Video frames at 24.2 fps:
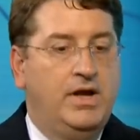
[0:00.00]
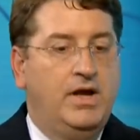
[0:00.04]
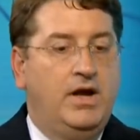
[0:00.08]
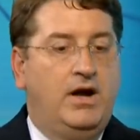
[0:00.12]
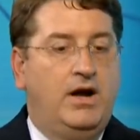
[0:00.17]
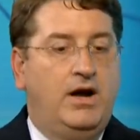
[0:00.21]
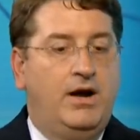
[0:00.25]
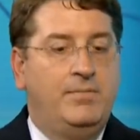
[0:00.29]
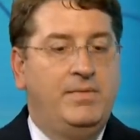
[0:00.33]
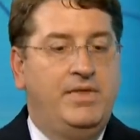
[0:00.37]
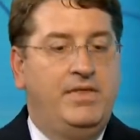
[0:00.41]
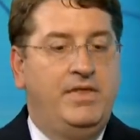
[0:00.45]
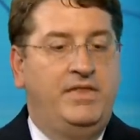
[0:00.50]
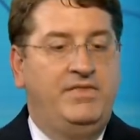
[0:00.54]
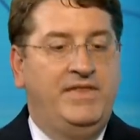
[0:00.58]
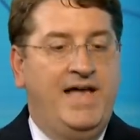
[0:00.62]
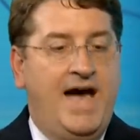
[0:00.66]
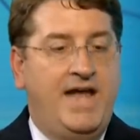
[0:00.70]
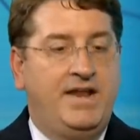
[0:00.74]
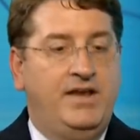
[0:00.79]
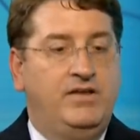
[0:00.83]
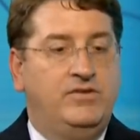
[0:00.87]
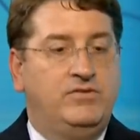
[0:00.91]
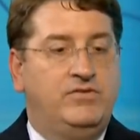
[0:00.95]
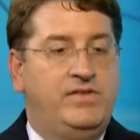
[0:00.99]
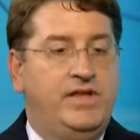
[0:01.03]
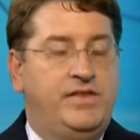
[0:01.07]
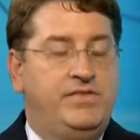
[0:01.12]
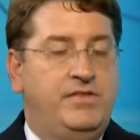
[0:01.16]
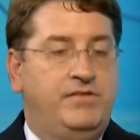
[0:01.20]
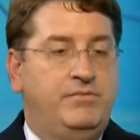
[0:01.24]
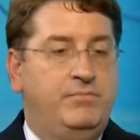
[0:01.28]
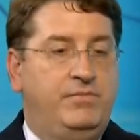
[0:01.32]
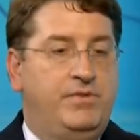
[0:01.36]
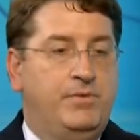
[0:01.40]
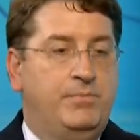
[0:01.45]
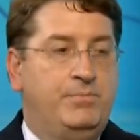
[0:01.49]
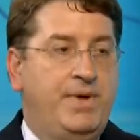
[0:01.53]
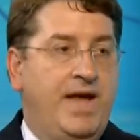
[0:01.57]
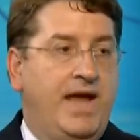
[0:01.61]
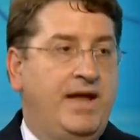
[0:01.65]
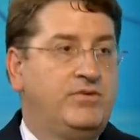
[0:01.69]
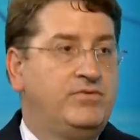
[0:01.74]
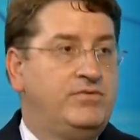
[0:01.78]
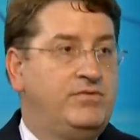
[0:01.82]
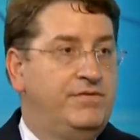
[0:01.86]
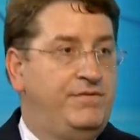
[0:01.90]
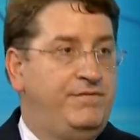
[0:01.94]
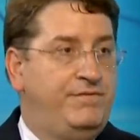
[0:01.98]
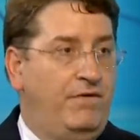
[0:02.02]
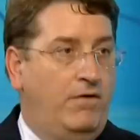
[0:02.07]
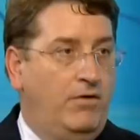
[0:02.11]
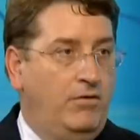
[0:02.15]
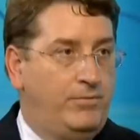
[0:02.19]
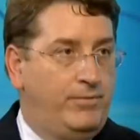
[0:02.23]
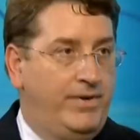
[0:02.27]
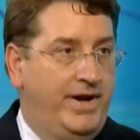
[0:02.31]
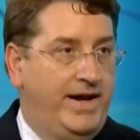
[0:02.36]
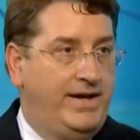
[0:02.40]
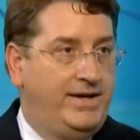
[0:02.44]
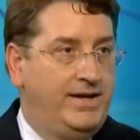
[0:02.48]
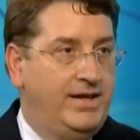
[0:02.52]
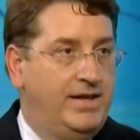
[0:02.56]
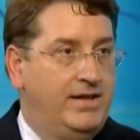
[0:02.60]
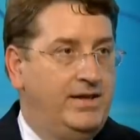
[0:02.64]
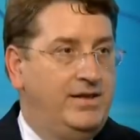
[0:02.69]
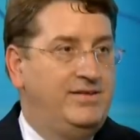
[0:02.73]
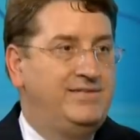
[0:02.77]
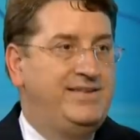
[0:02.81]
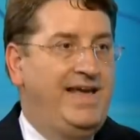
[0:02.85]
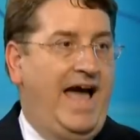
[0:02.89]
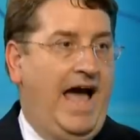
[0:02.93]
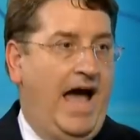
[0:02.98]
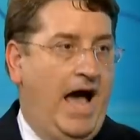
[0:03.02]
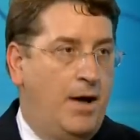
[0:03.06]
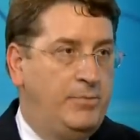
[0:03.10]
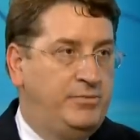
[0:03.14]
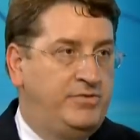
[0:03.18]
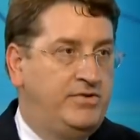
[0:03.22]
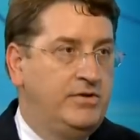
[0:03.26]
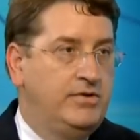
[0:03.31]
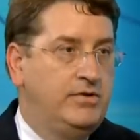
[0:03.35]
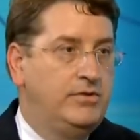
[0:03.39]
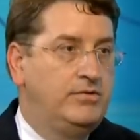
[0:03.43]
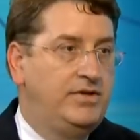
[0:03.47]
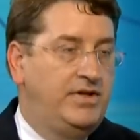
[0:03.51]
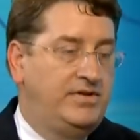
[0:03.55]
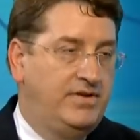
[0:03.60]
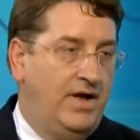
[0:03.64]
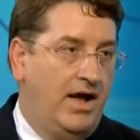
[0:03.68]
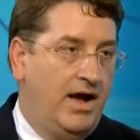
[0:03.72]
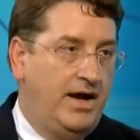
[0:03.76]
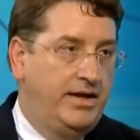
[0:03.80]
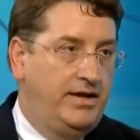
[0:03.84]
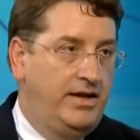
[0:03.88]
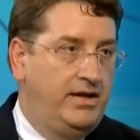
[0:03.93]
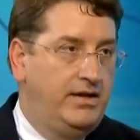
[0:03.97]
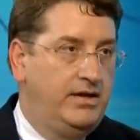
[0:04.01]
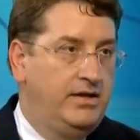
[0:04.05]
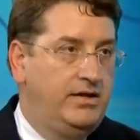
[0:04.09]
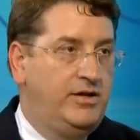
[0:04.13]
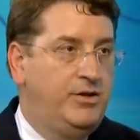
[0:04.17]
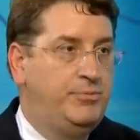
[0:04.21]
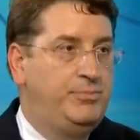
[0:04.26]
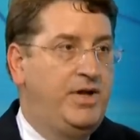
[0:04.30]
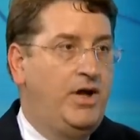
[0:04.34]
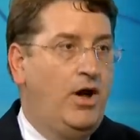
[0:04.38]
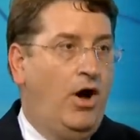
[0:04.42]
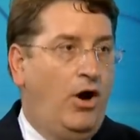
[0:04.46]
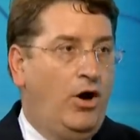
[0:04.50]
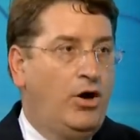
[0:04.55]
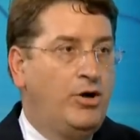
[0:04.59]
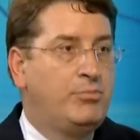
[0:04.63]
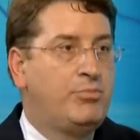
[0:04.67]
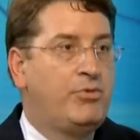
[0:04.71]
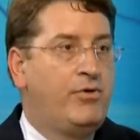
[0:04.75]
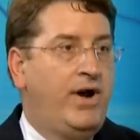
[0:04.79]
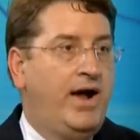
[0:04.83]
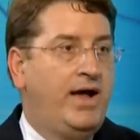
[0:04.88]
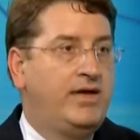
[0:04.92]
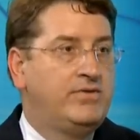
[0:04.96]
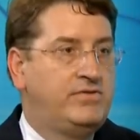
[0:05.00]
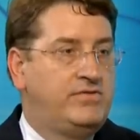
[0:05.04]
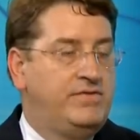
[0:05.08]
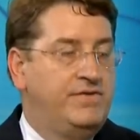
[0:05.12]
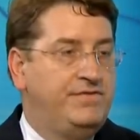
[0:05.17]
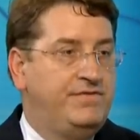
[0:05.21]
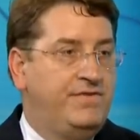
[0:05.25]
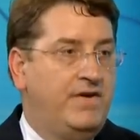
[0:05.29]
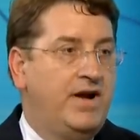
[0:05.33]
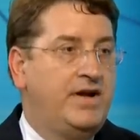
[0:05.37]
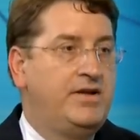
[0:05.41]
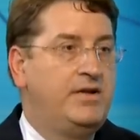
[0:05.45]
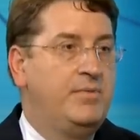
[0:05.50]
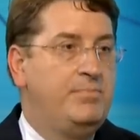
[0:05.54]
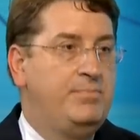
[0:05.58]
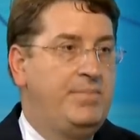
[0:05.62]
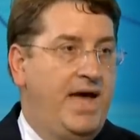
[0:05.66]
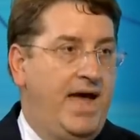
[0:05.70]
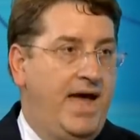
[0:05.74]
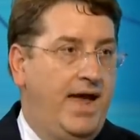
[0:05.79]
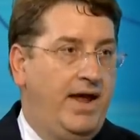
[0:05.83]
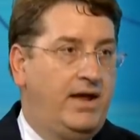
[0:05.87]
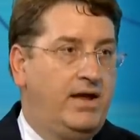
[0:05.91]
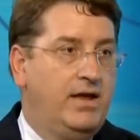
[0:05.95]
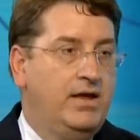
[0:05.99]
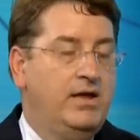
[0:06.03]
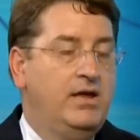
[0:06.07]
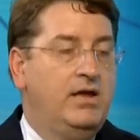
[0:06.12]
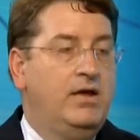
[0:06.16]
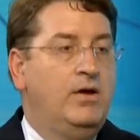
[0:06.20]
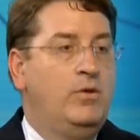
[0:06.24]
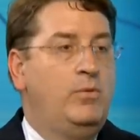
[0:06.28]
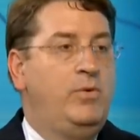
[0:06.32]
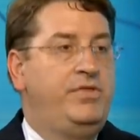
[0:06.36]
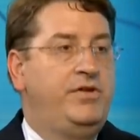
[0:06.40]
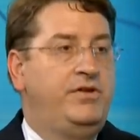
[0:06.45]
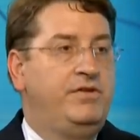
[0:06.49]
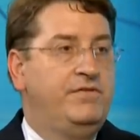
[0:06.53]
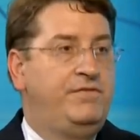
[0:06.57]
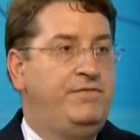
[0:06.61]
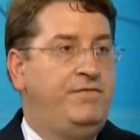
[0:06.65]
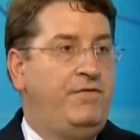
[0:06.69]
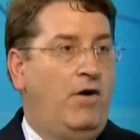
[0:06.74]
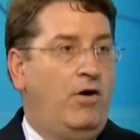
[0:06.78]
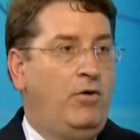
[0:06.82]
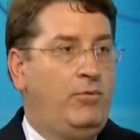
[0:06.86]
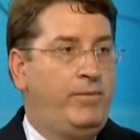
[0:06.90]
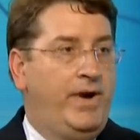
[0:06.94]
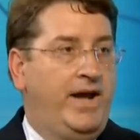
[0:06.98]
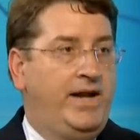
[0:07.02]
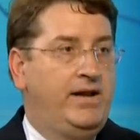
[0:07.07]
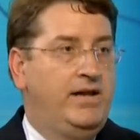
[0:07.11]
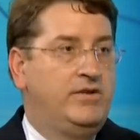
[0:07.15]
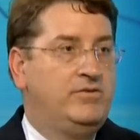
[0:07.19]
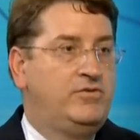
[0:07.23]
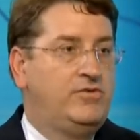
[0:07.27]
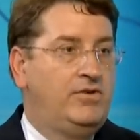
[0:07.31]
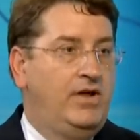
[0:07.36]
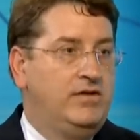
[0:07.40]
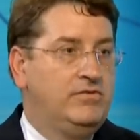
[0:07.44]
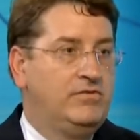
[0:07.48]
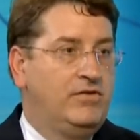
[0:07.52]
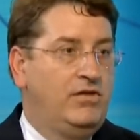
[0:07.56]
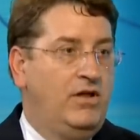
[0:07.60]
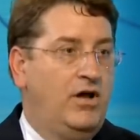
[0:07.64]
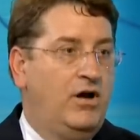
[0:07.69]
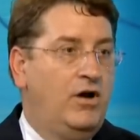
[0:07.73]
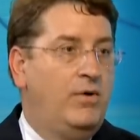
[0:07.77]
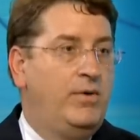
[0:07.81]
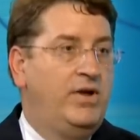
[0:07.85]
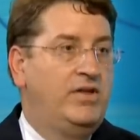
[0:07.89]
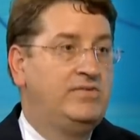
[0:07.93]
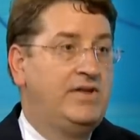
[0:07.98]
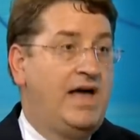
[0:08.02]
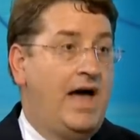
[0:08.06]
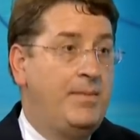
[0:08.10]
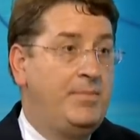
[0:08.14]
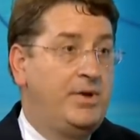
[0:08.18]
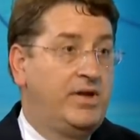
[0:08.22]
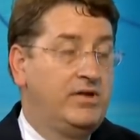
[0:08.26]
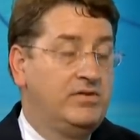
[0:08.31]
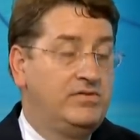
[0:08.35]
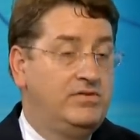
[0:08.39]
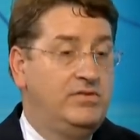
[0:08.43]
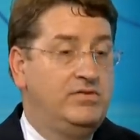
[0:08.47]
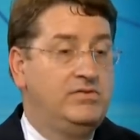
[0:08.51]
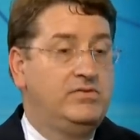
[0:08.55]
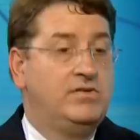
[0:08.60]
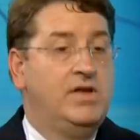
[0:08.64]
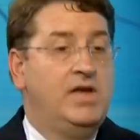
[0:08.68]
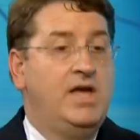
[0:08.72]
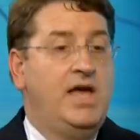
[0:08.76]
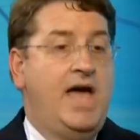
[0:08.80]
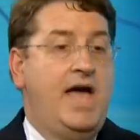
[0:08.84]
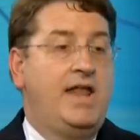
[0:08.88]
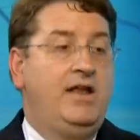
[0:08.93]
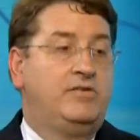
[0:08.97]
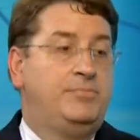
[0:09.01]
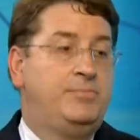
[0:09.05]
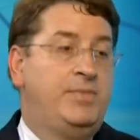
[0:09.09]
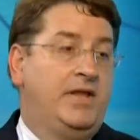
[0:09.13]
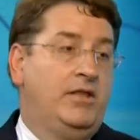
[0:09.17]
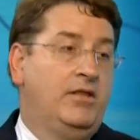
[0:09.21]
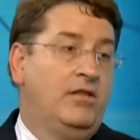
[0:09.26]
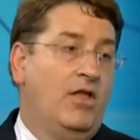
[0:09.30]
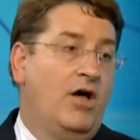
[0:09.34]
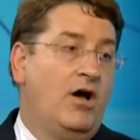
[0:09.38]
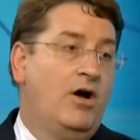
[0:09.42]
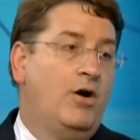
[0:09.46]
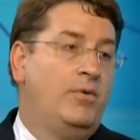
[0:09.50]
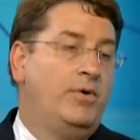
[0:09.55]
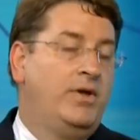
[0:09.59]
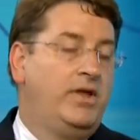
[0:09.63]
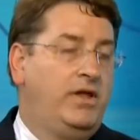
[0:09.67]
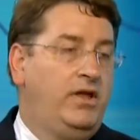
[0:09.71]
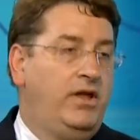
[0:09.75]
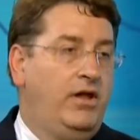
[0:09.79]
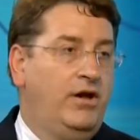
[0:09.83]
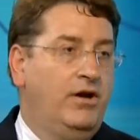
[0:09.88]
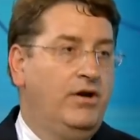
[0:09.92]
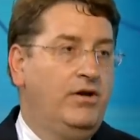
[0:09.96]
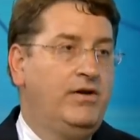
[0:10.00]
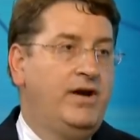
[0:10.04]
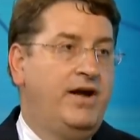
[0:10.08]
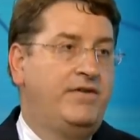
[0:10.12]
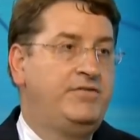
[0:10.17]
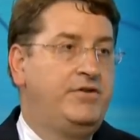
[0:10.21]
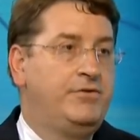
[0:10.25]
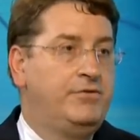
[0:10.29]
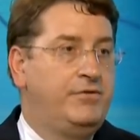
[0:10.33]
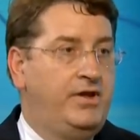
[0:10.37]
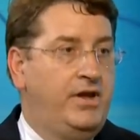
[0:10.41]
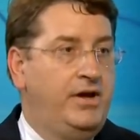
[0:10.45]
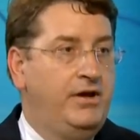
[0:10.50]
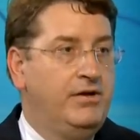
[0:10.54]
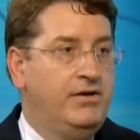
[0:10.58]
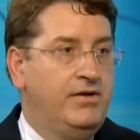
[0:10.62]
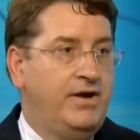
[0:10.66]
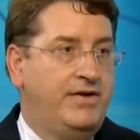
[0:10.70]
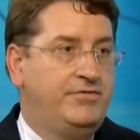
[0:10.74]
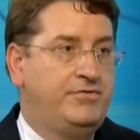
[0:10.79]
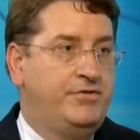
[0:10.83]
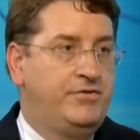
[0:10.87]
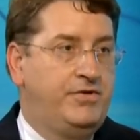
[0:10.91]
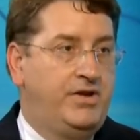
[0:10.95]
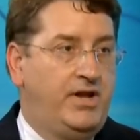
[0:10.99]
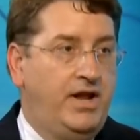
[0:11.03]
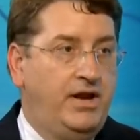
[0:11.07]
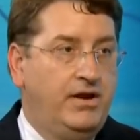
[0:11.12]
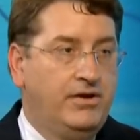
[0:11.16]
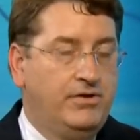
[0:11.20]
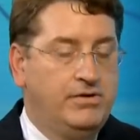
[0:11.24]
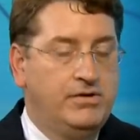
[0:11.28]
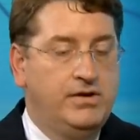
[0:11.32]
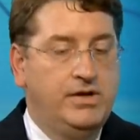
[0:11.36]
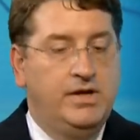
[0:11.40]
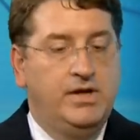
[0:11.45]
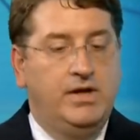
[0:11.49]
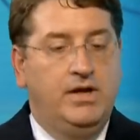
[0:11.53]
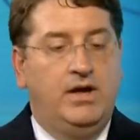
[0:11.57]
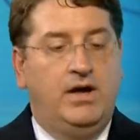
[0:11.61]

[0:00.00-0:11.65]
And that is that the bank's default rate is absolutely tiny. You'd be hard pressed to find a bank with a default rate as low as Abacus's. And it's been low year after year after year.